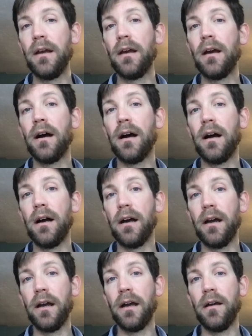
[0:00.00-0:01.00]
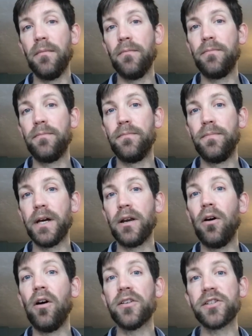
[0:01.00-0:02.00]
but
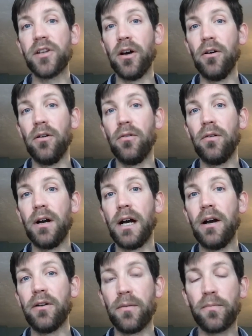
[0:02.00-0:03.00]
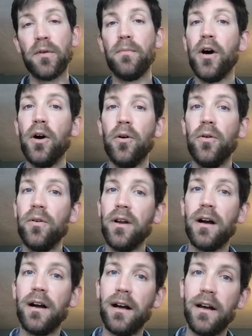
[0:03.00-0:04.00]
also how to promote
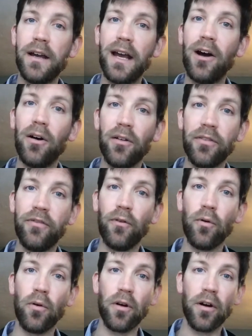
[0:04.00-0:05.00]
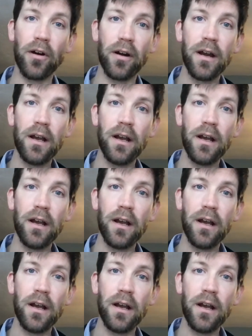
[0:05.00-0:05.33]
health for